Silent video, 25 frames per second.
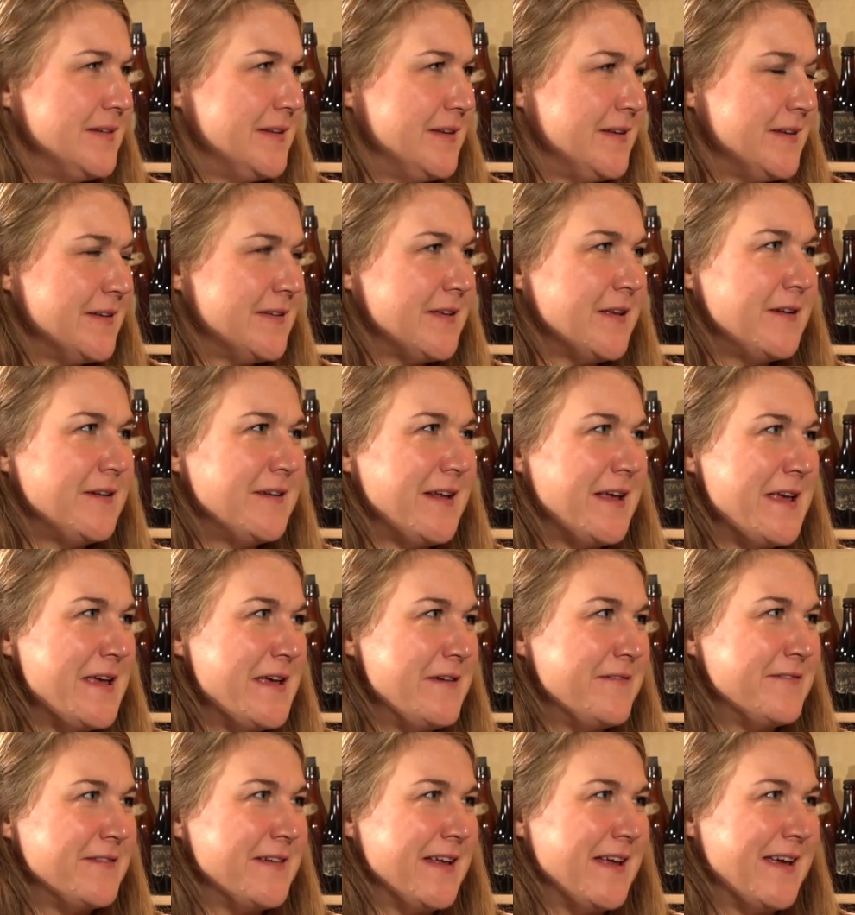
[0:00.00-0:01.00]
Sunday
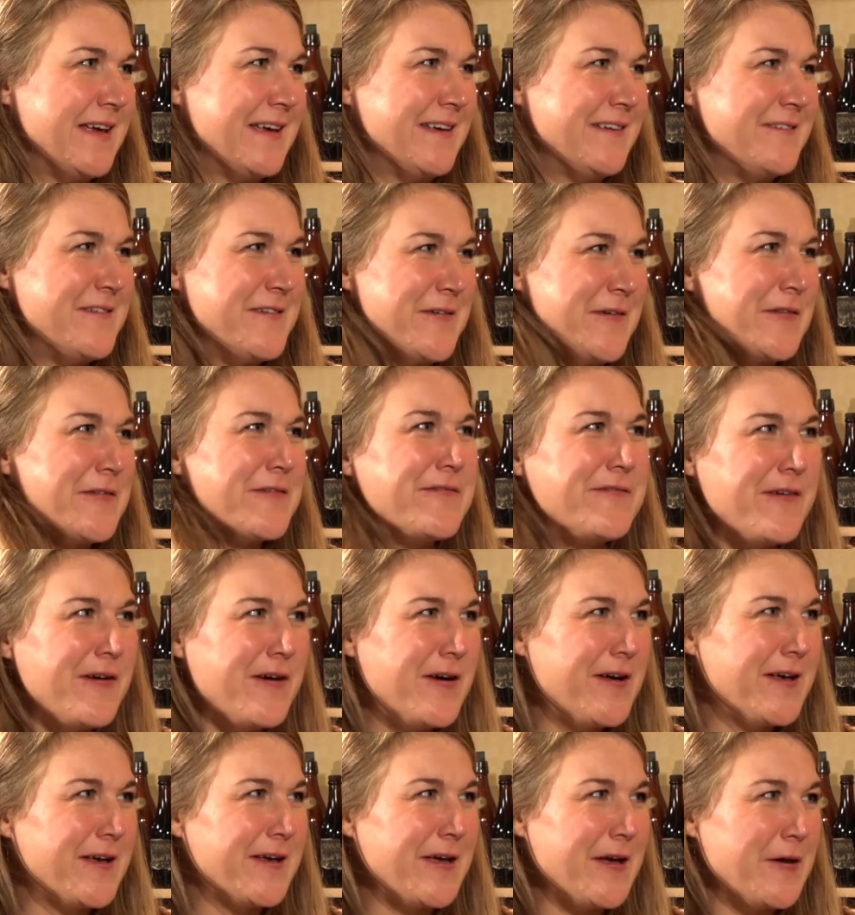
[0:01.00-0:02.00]
evening, if you've got the
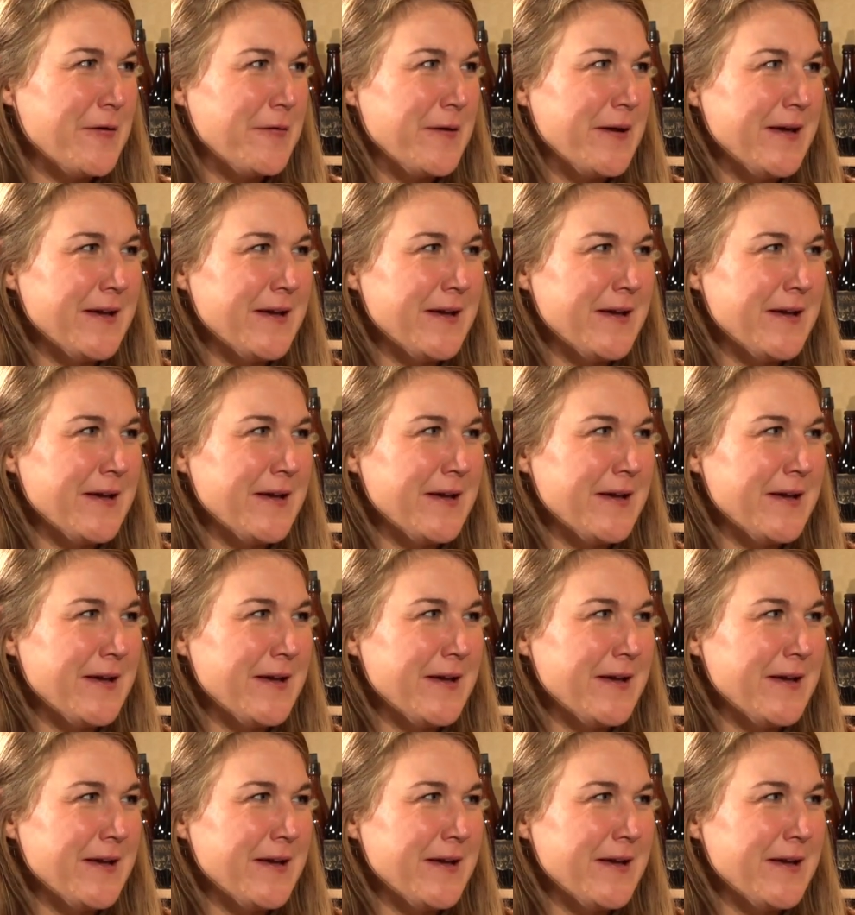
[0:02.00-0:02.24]
fire going.